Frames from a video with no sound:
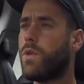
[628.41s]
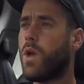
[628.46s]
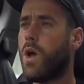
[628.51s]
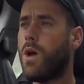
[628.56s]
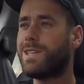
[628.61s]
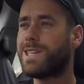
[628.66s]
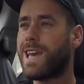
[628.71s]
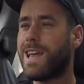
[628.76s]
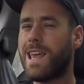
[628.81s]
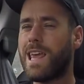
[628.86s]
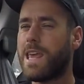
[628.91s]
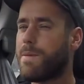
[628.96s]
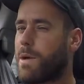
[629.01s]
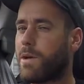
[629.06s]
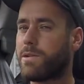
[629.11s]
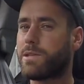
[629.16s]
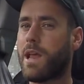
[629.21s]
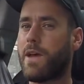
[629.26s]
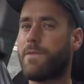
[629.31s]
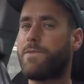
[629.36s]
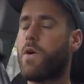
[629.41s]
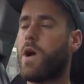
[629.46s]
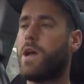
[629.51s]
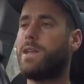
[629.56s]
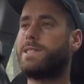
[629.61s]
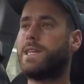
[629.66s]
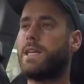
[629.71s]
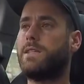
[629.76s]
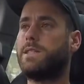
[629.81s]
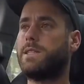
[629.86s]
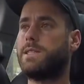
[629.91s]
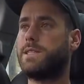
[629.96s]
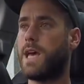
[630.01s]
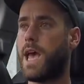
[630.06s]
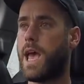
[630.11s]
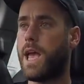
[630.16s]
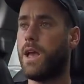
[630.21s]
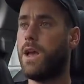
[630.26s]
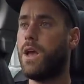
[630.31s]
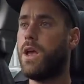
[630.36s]
I was getting emails left, right and centre
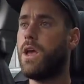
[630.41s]
saying,